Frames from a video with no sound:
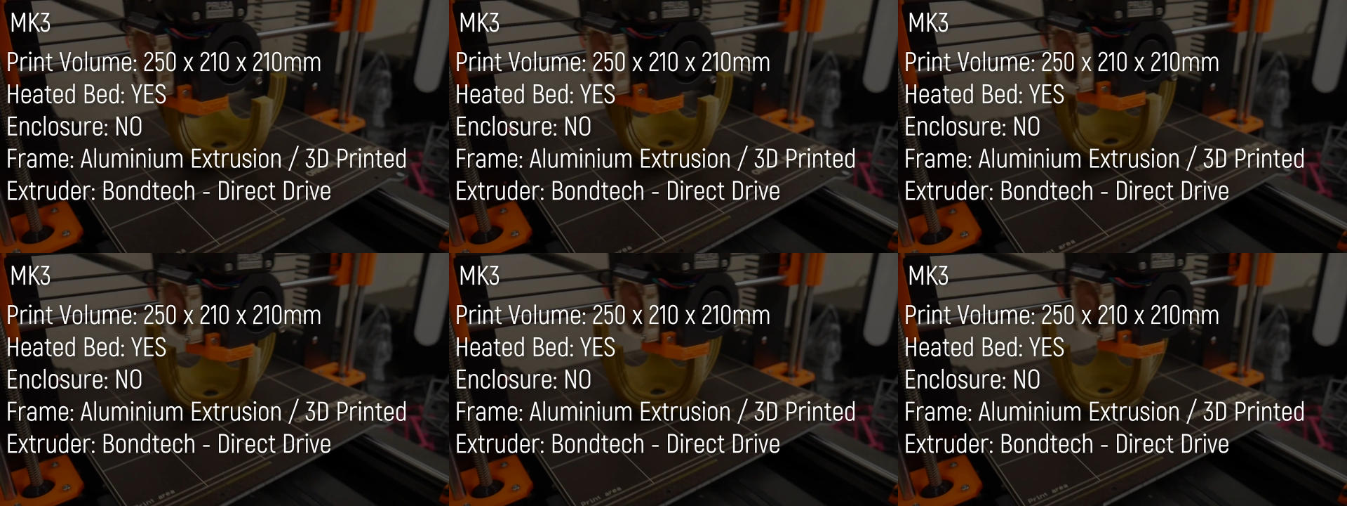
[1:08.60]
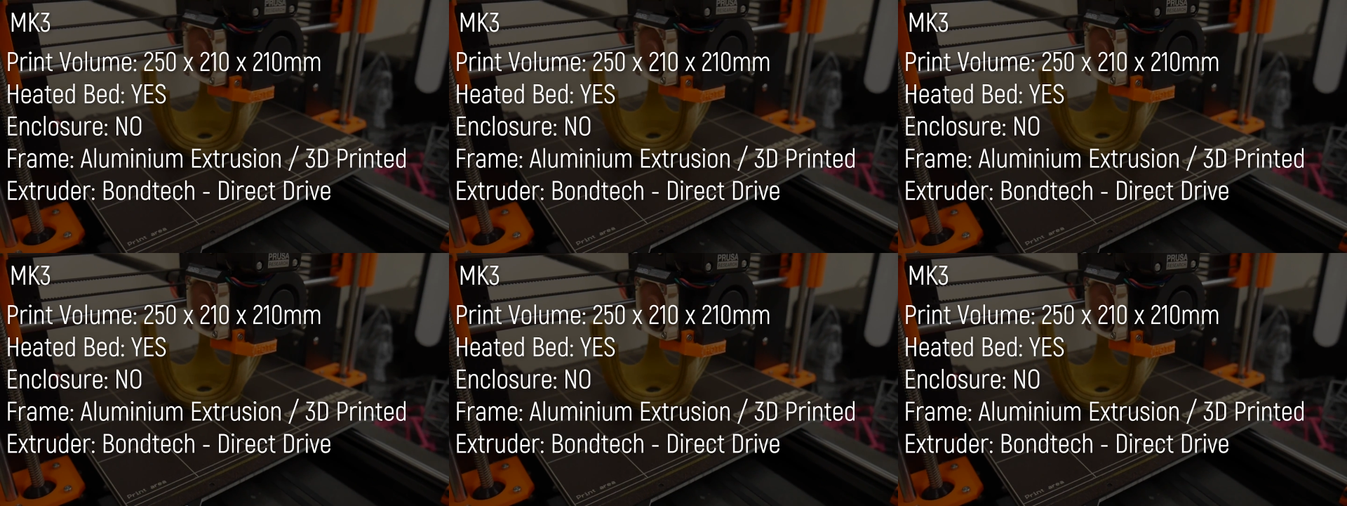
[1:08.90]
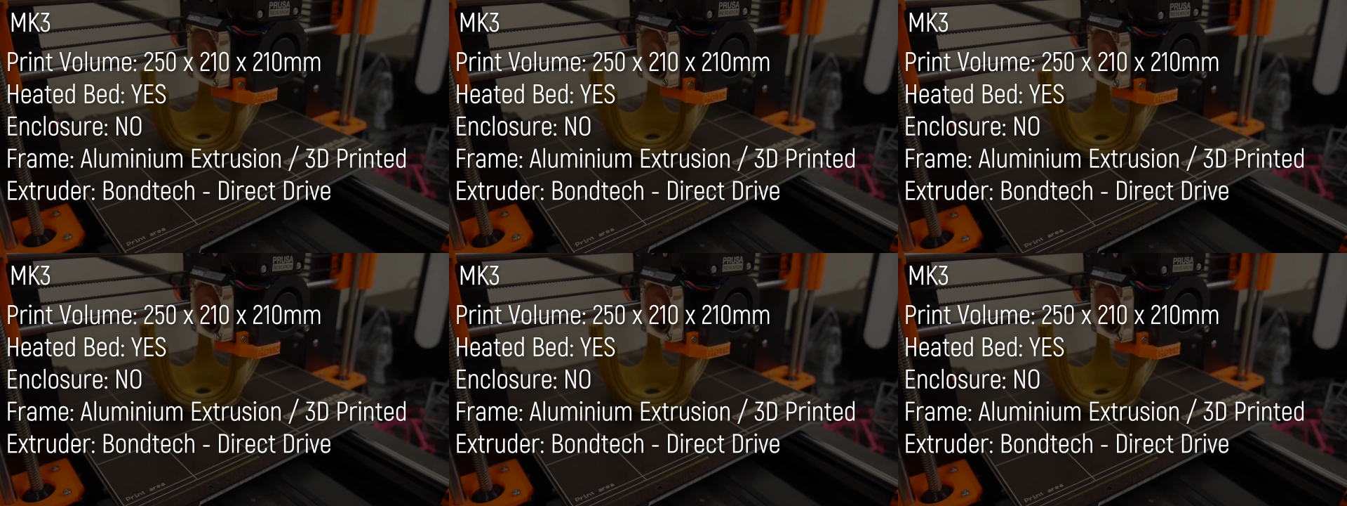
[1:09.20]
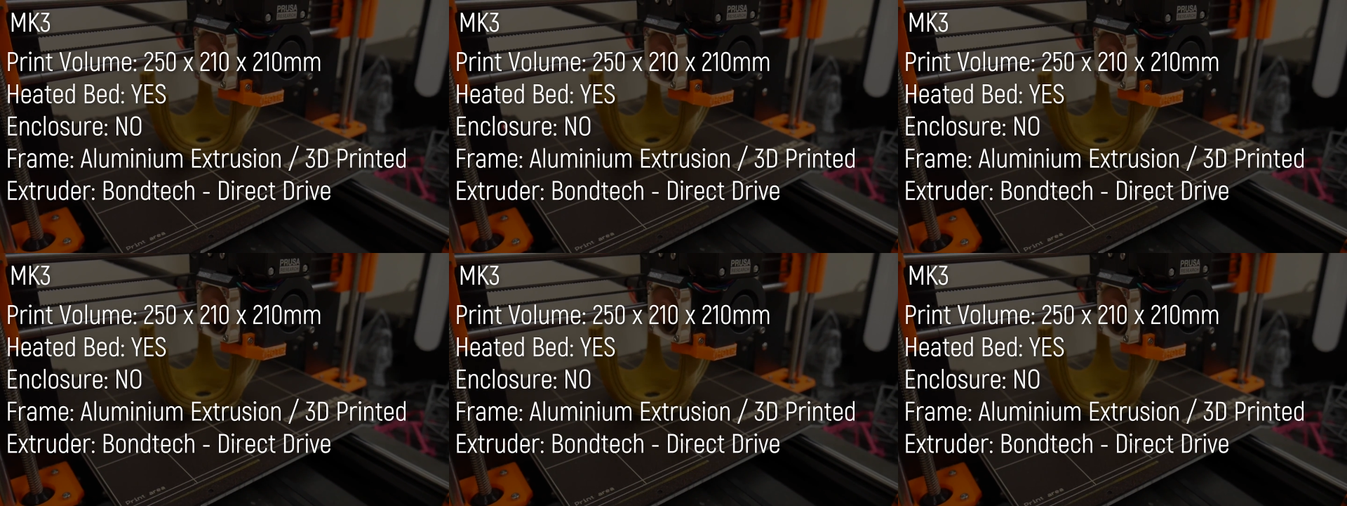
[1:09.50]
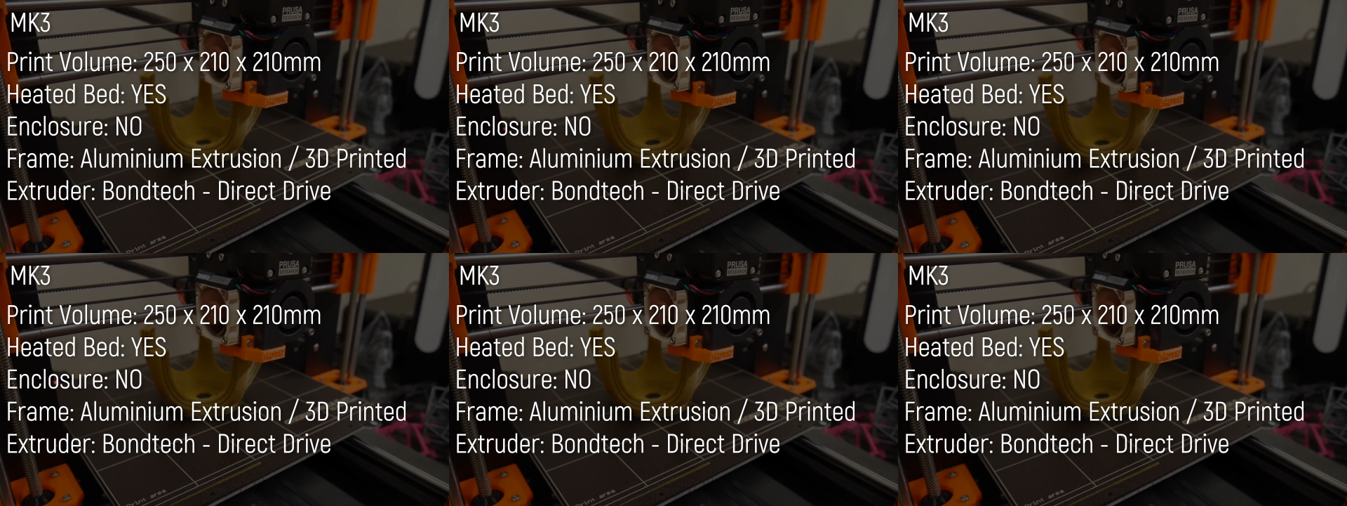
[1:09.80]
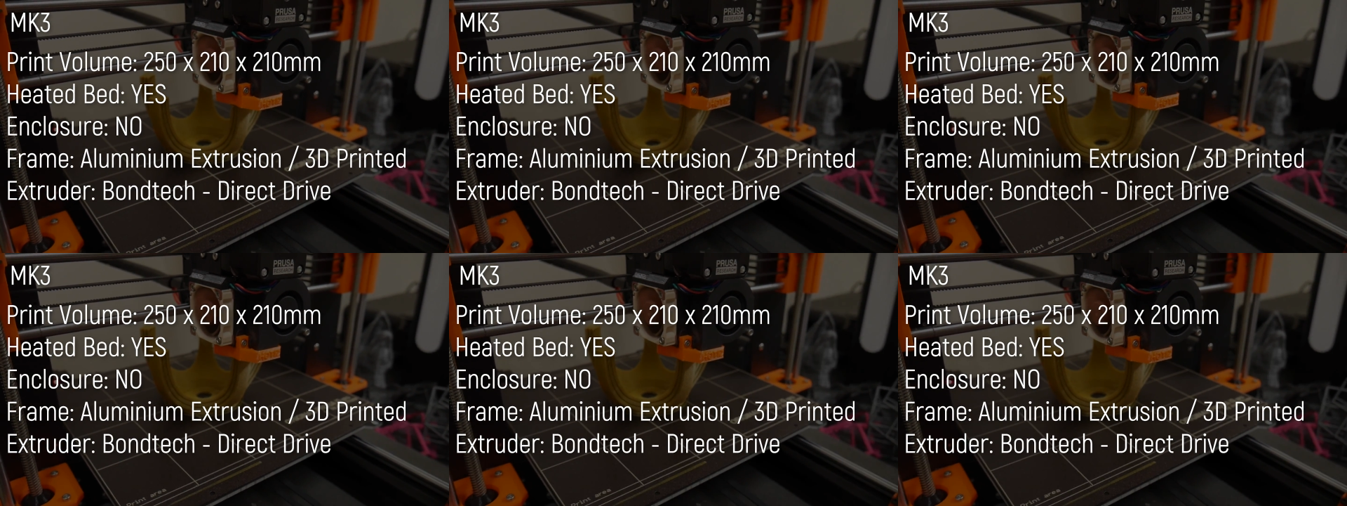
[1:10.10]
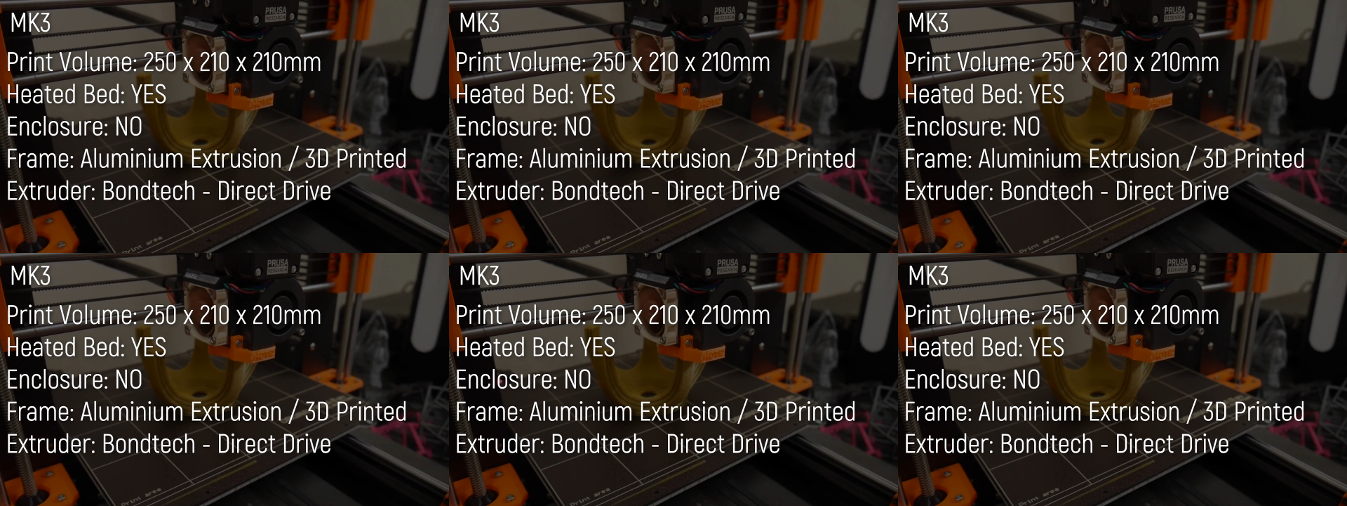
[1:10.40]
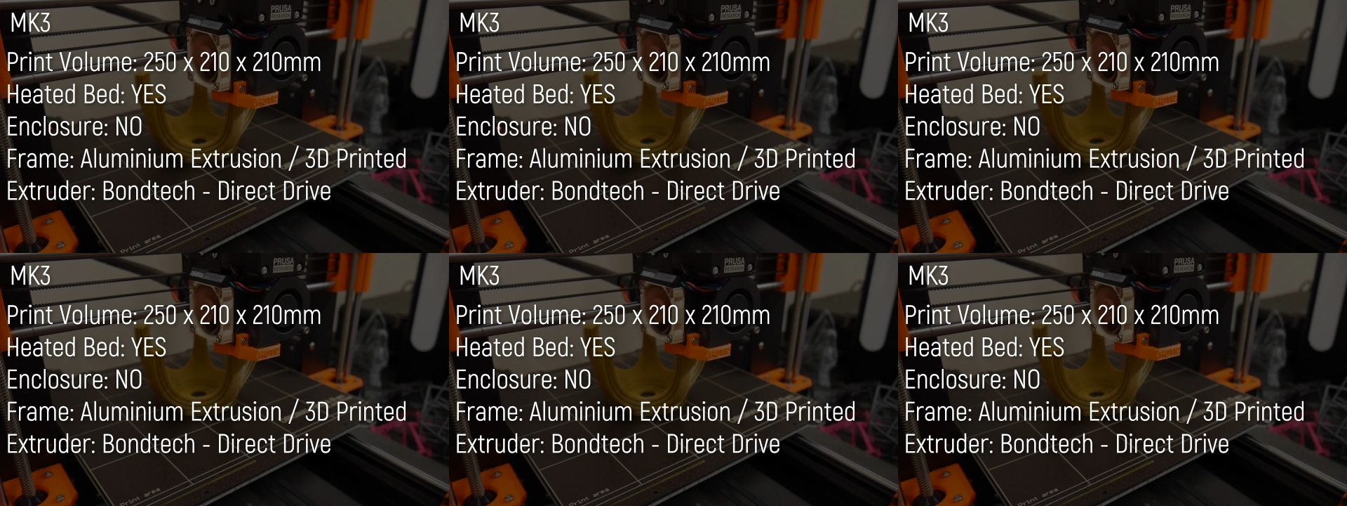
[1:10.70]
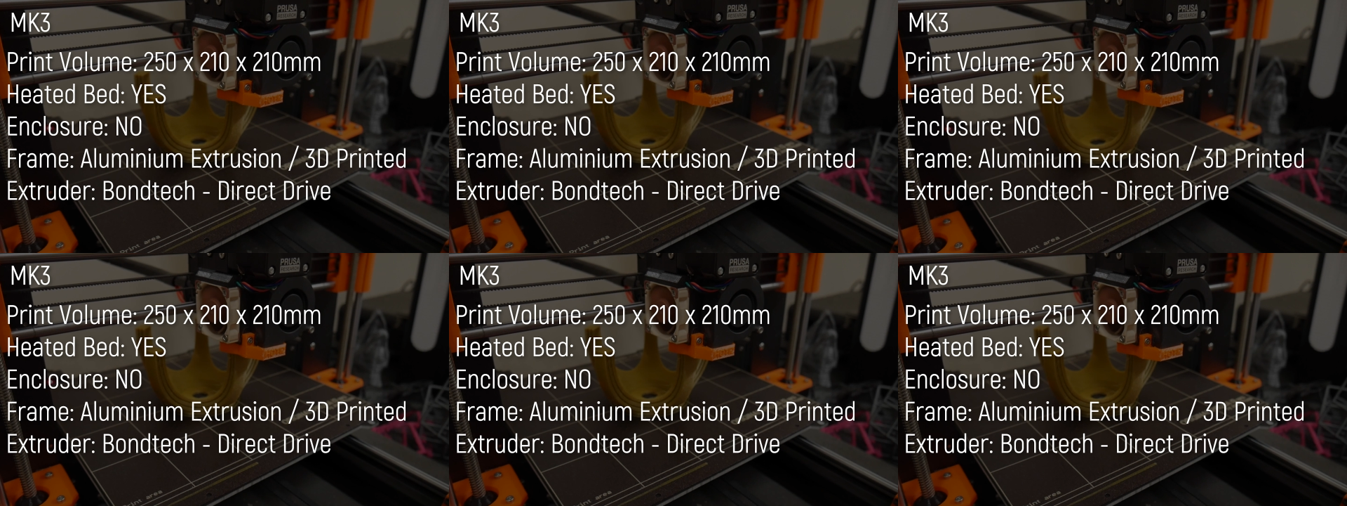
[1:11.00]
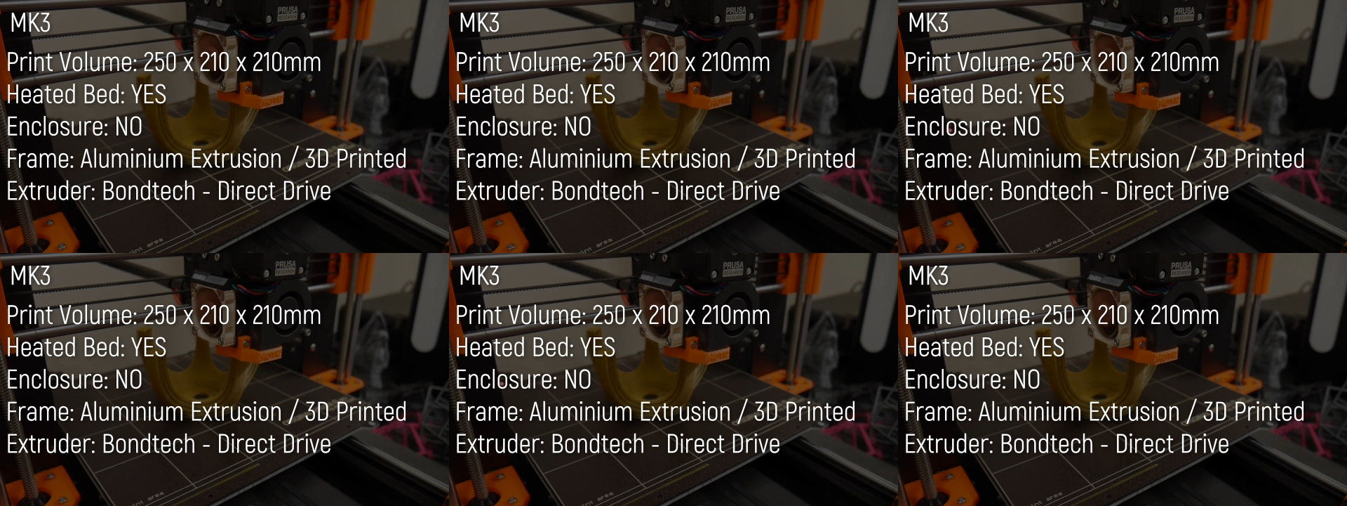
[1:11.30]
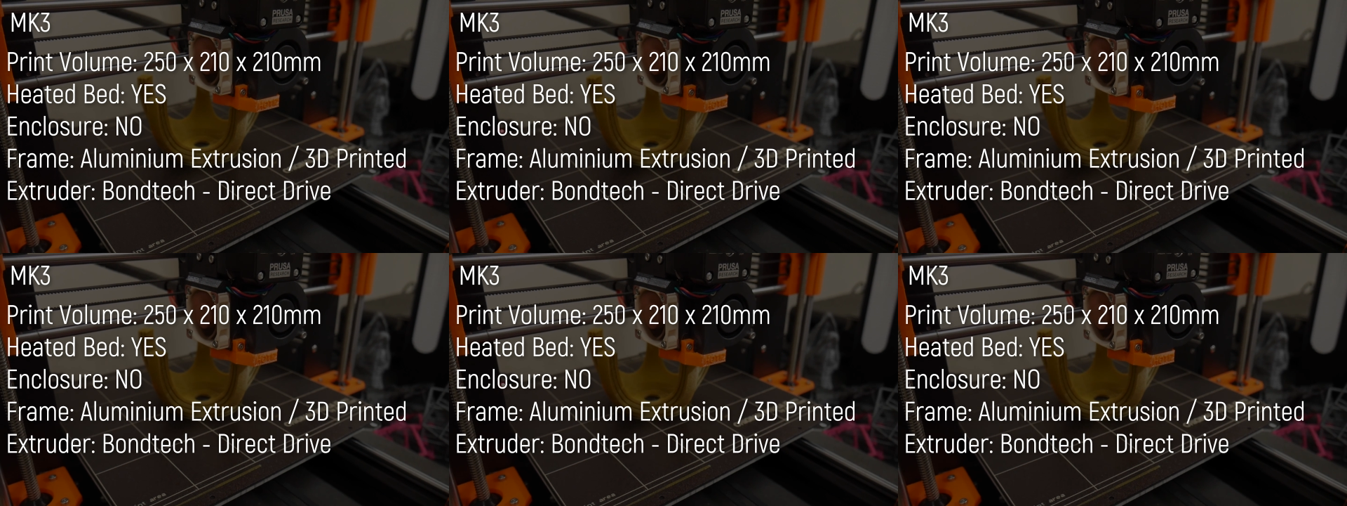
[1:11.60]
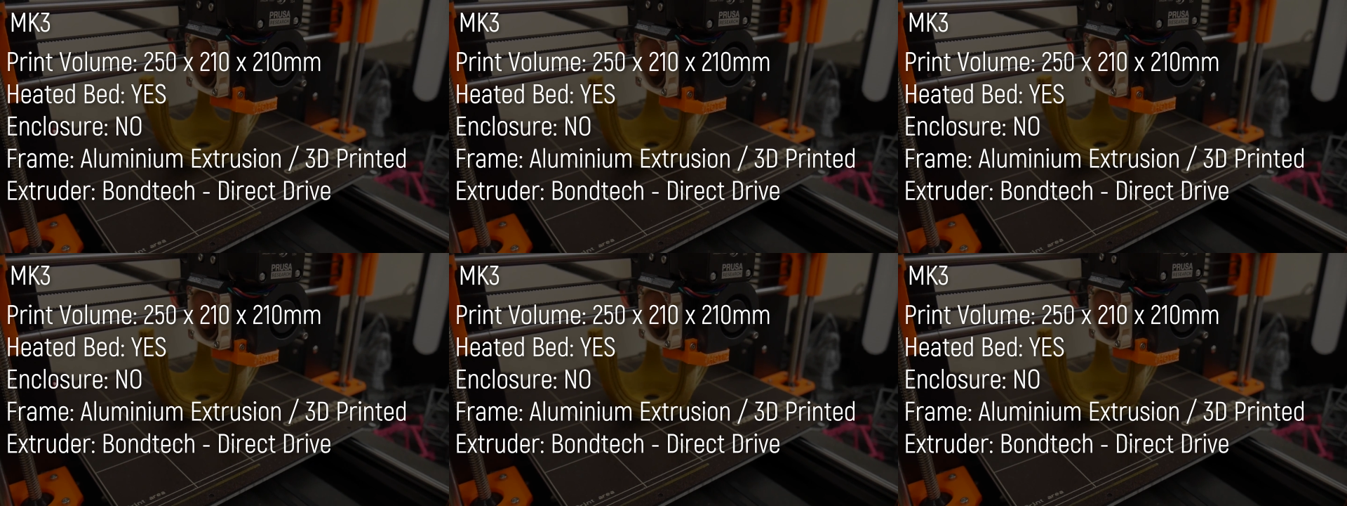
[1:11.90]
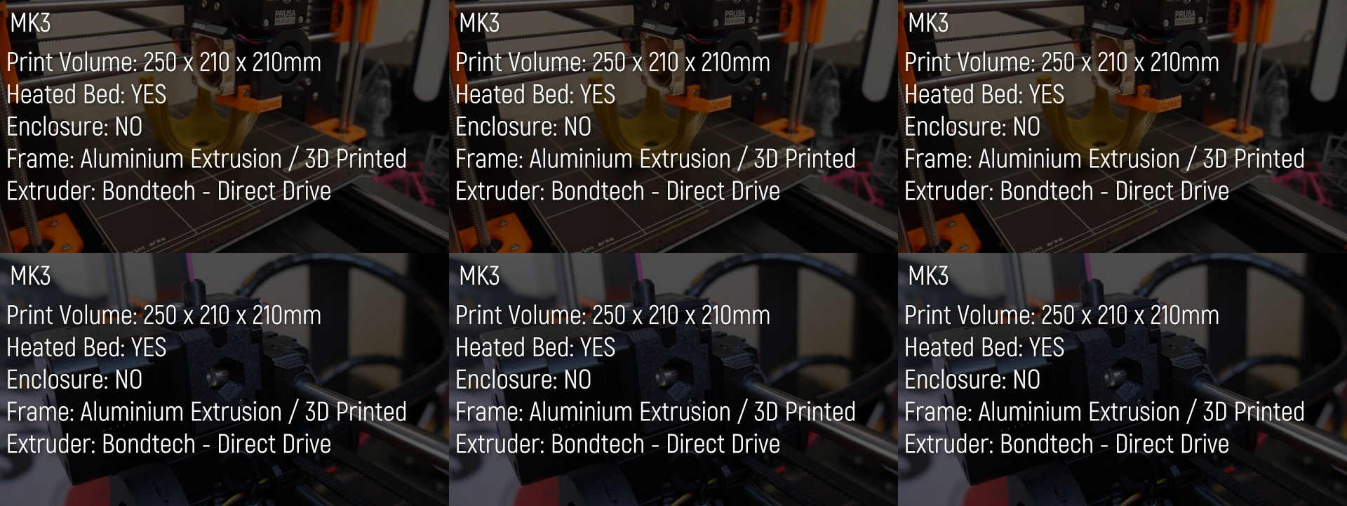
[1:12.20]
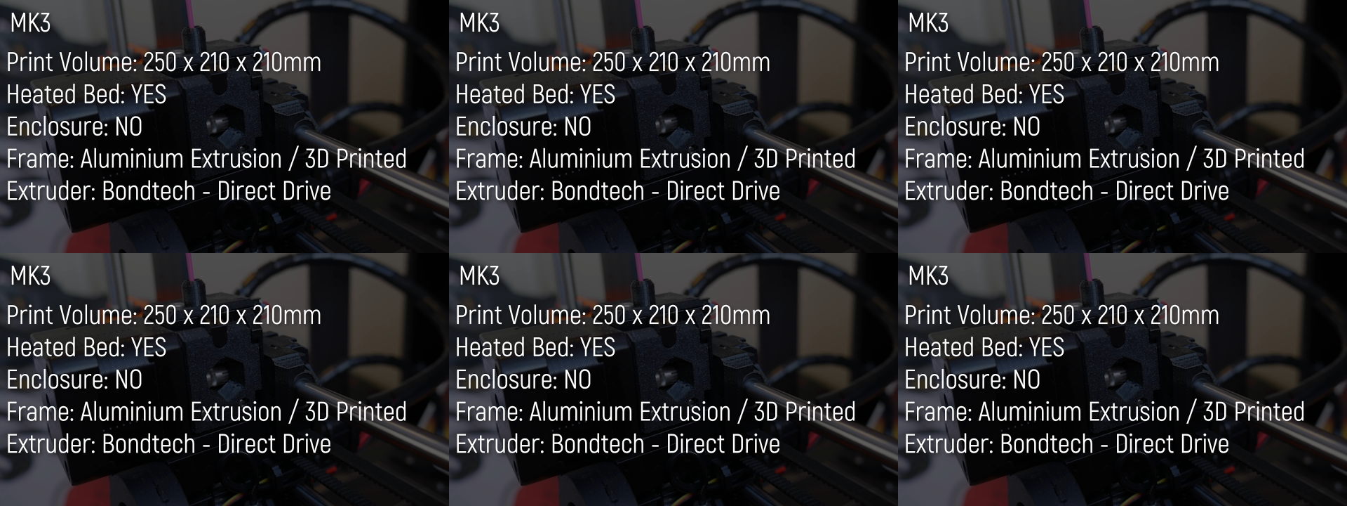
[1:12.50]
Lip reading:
[unreadable: no face in view]